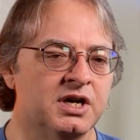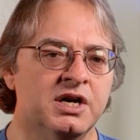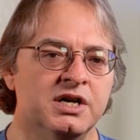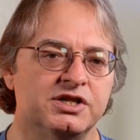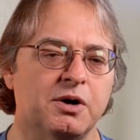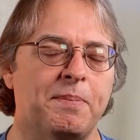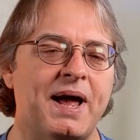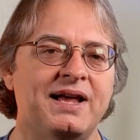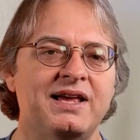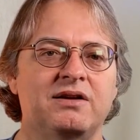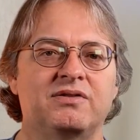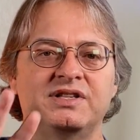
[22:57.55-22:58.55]
So
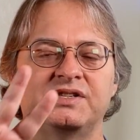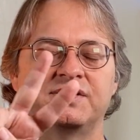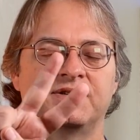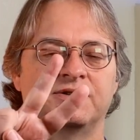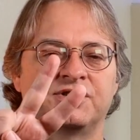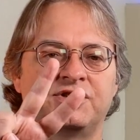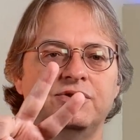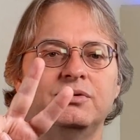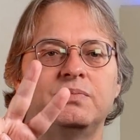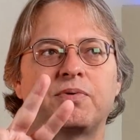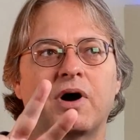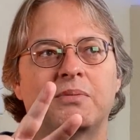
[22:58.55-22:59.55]
Pancake lenses, there's two
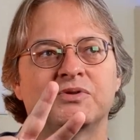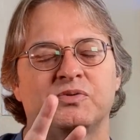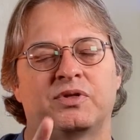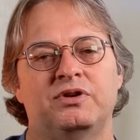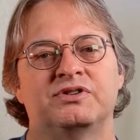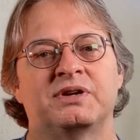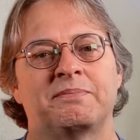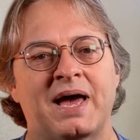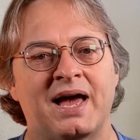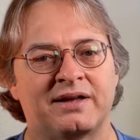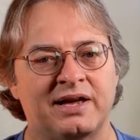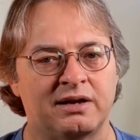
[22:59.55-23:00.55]
problems with using
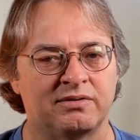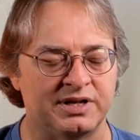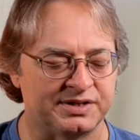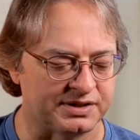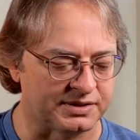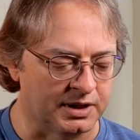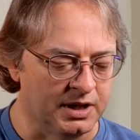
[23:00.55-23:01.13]
Pancake lenses.